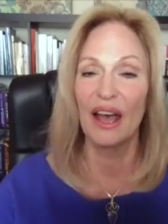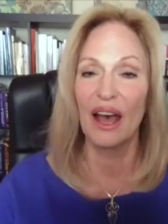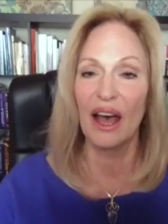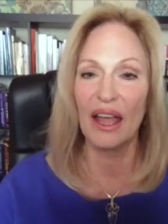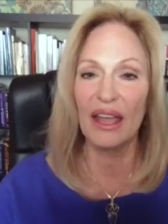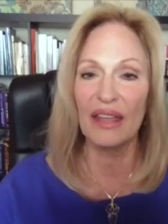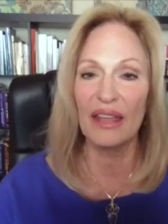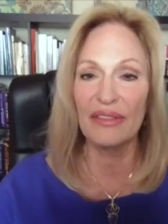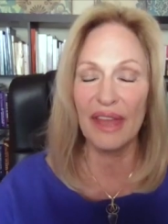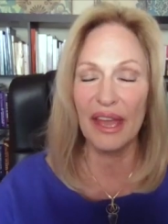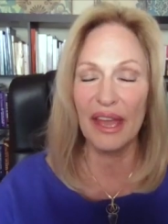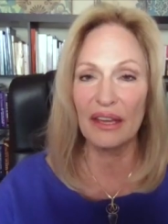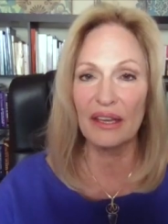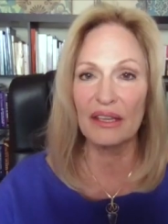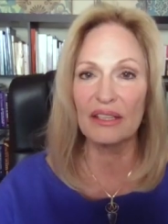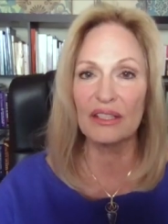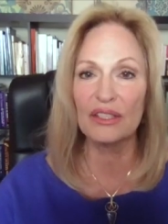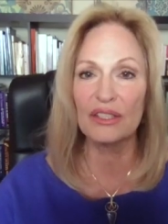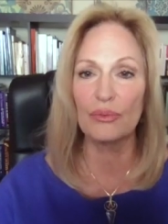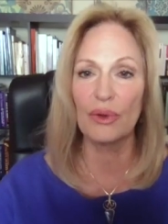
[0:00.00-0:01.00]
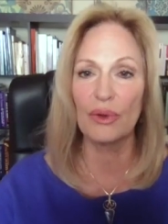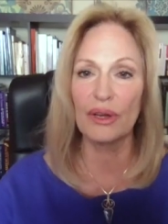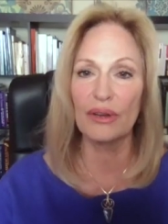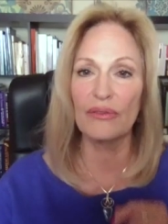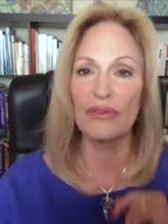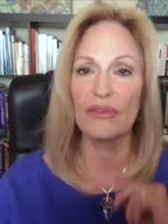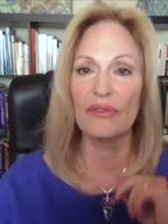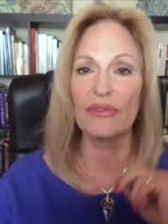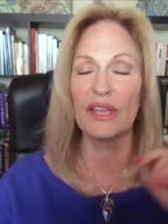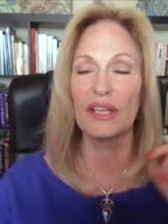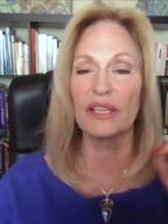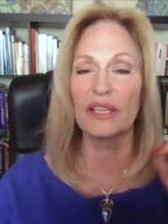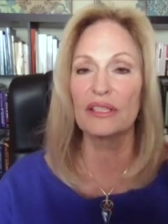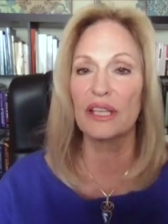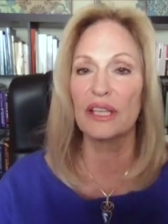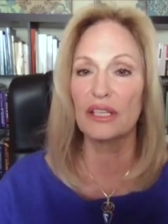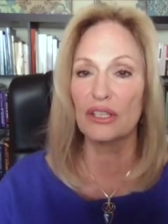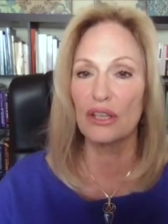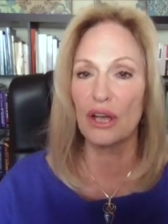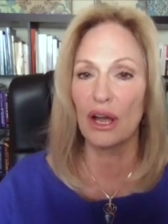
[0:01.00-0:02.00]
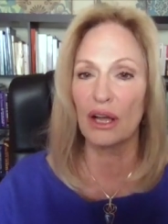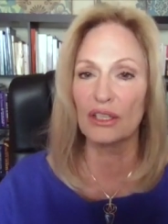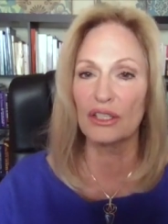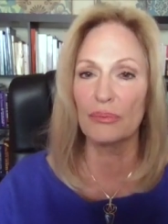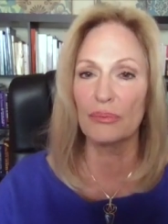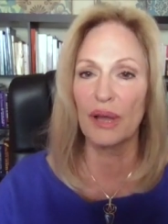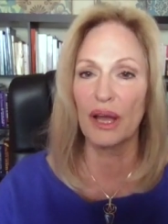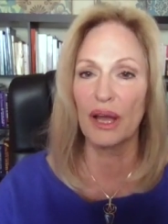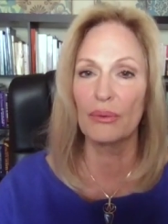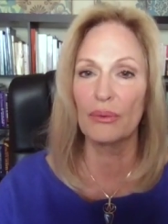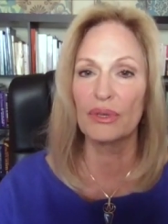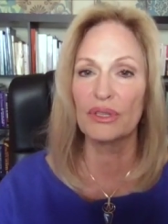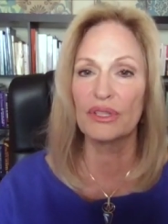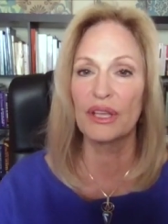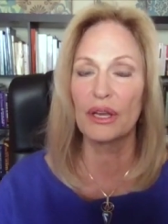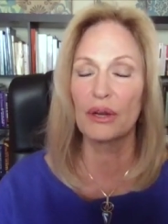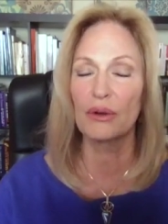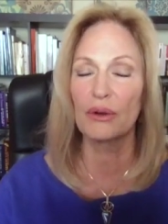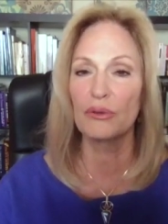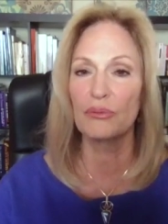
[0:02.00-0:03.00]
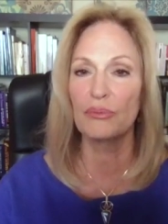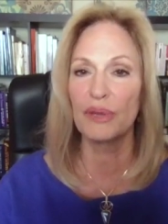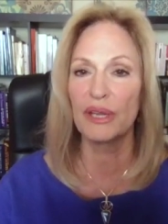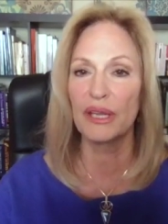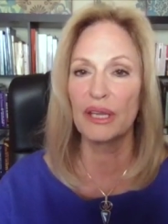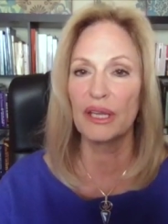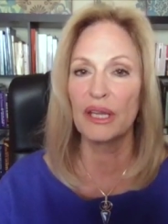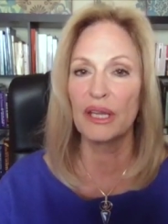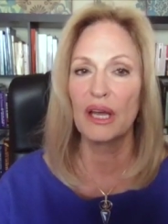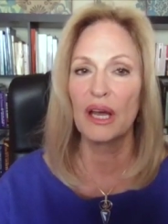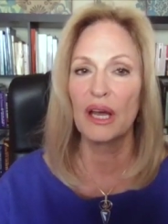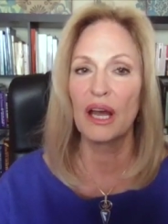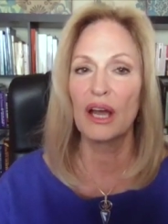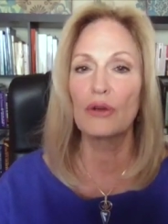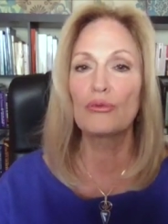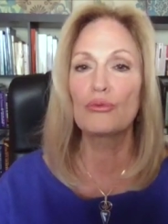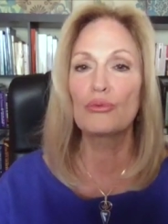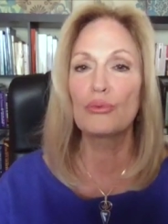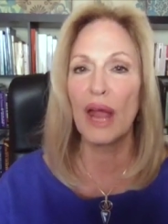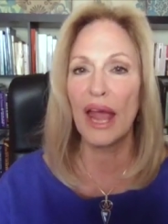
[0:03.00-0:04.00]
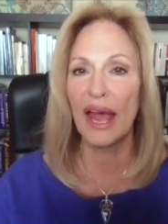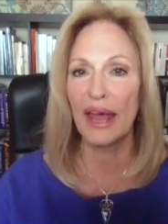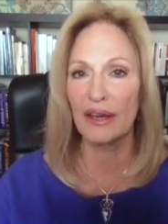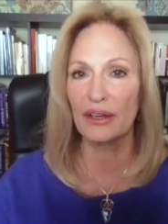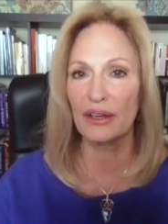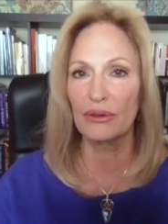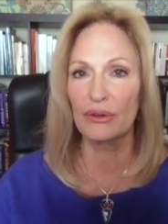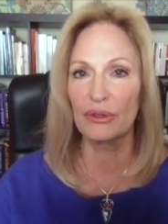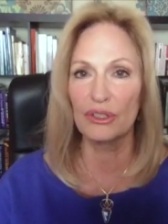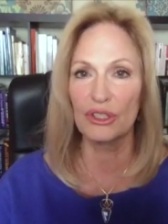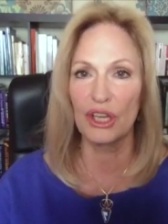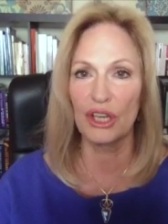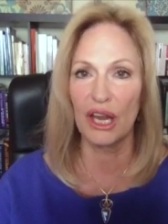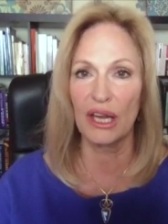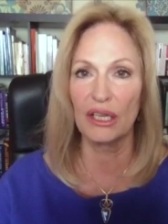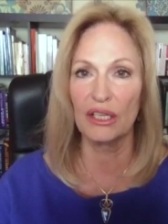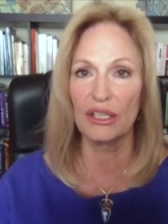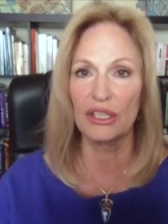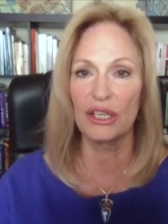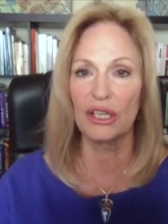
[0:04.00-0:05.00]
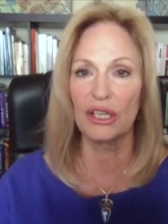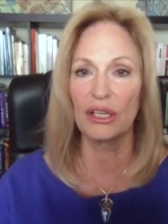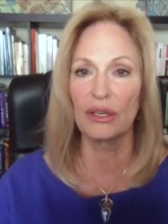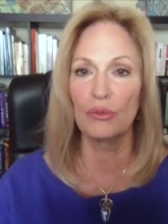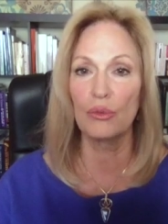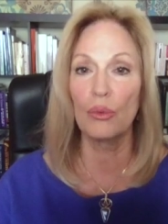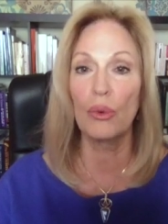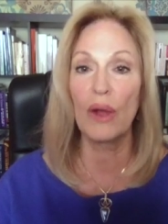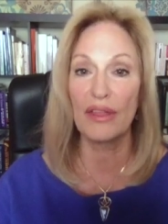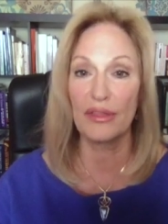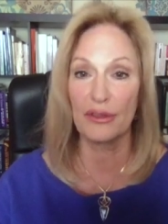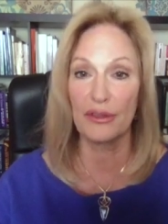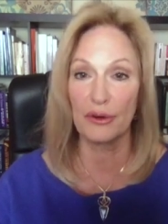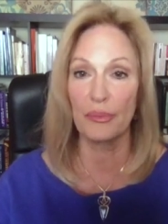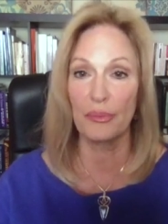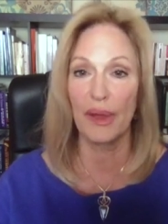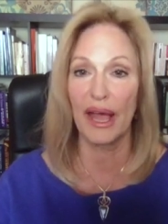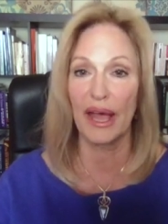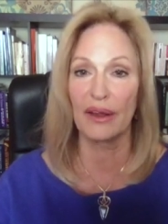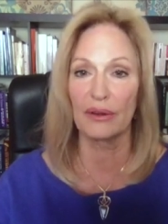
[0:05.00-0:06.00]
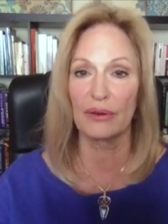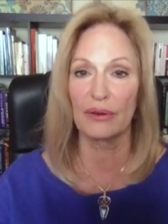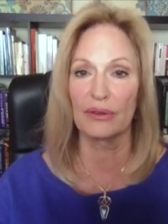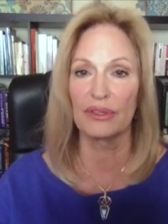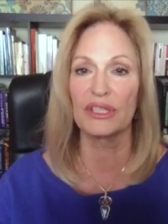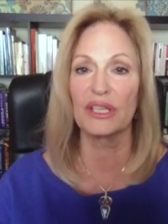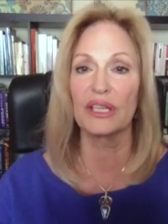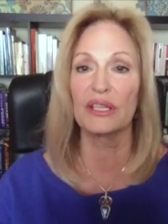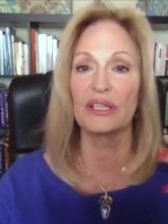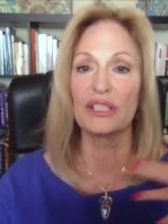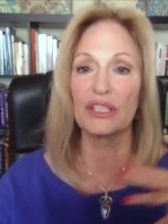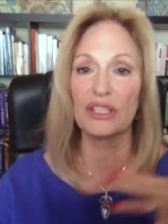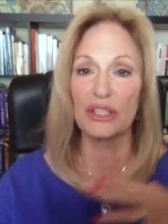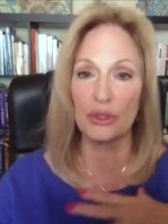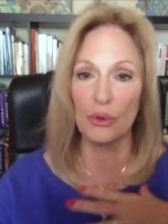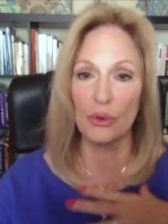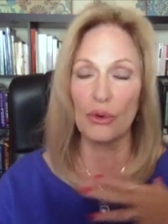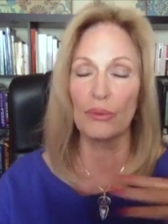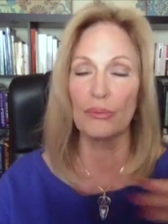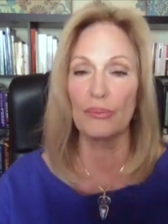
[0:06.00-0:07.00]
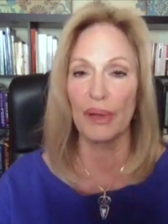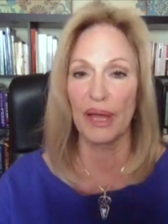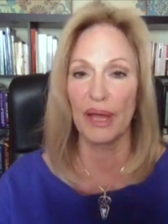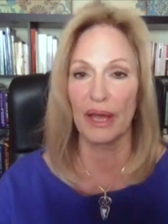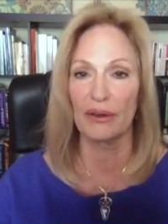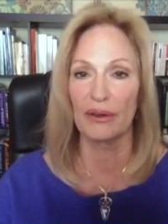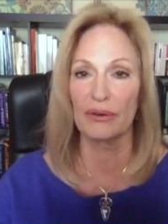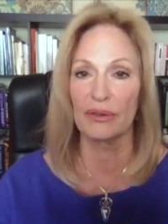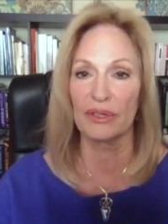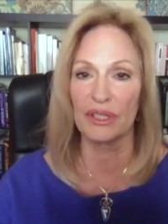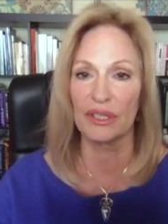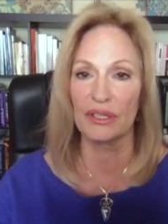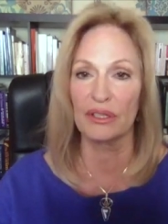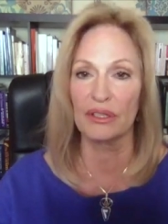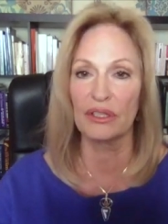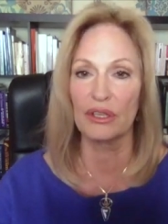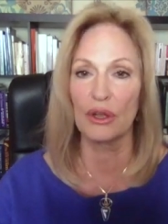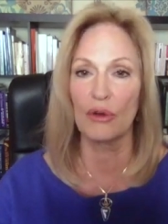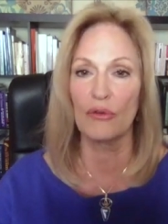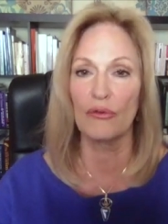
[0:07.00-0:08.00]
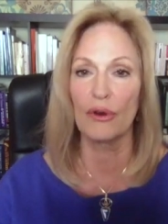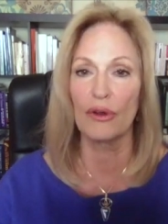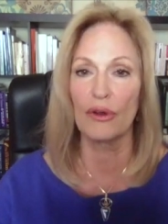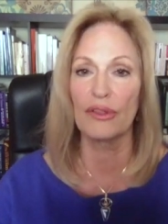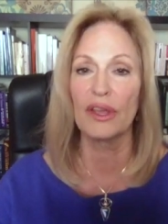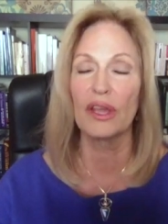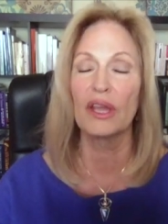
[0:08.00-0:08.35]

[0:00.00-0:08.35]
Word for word: And that is one of the things they talked about there would be a radical change in weather patterns and storm patterns and so forth,